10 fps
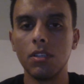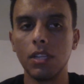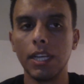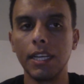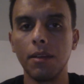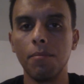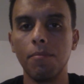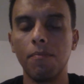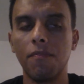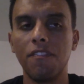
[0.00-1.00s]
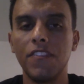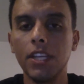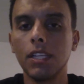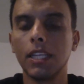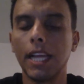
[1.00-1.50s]
to like
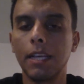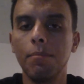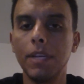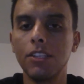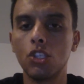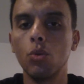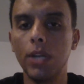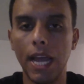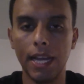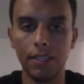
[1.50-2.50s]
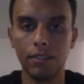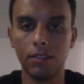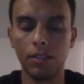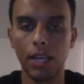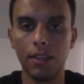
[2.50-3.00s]
feeling like a means to an end,
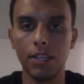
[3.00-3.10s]
okay?